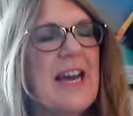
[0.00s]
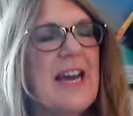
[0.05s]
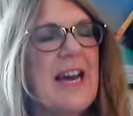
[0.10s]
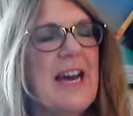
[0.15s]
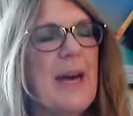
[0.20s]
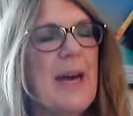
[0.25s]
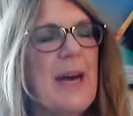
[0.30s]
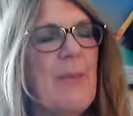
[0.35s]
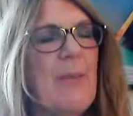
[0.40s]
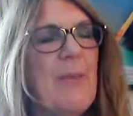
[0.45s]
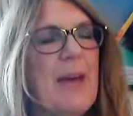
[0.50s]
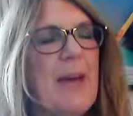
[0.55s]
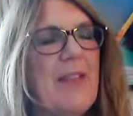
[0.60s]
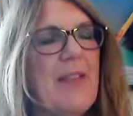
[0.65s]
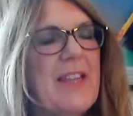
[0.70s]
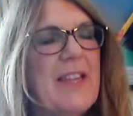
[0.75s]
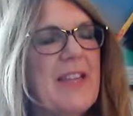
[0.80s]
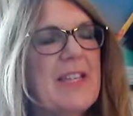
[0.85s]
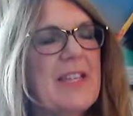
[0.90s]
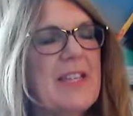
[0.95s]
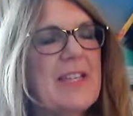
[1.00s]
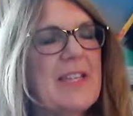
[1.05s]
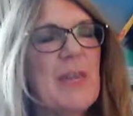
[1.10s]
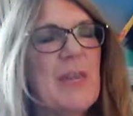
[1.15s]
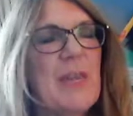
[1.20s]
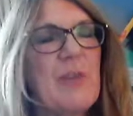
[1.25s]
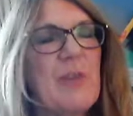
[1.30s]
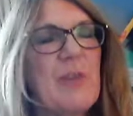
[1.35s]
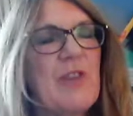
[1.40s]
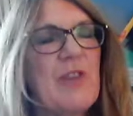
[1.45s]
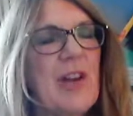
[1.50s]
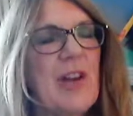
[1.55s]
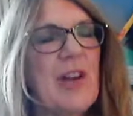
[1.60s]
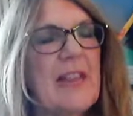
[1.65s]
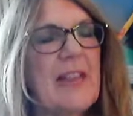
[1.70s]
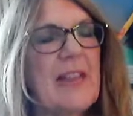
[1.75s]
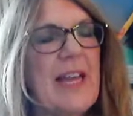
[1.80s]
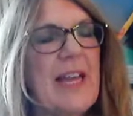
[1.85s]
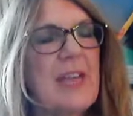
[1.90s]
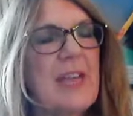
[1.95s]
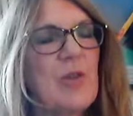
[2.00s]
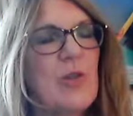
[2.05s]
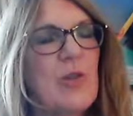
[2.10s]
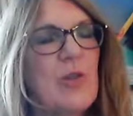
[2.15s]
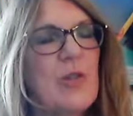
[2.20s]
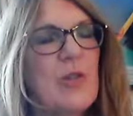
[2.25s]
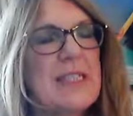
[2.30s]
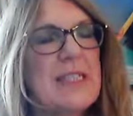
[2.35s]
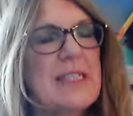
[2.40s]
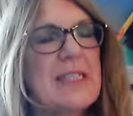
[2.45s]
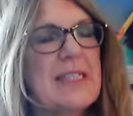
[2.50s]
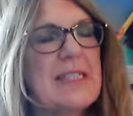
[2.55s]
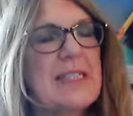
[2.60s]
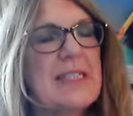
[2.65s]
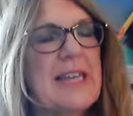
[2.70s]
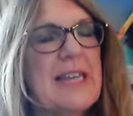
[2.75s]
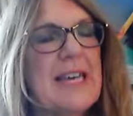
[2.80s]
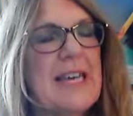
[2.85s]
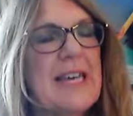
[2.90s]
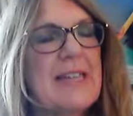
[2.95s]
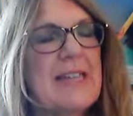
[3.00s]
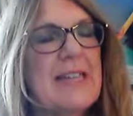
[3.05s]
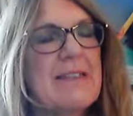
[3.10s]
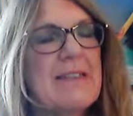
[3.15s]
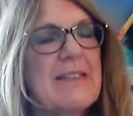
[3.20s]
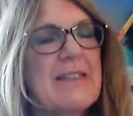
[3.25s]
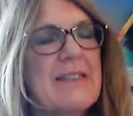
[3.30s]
And then I did a couple of online courses. And